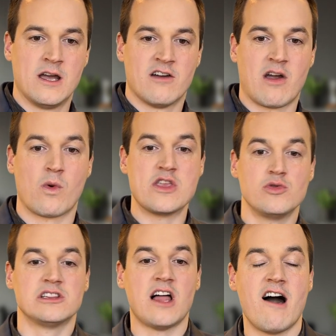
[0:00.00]
Right? When you
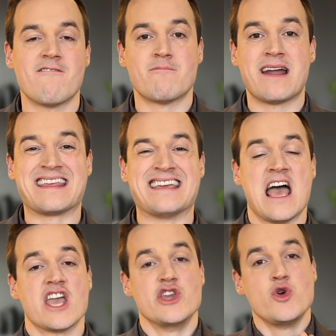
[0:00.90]
love money,
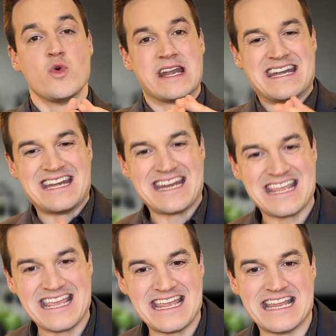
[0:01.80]
you
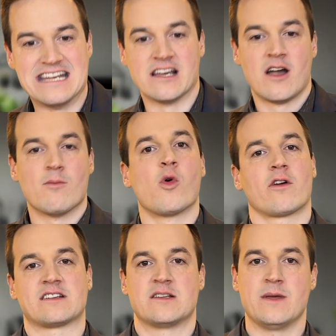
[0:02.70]
need more
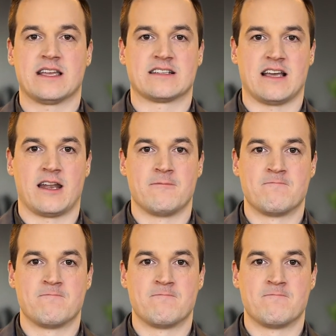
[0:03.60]
of it to be content.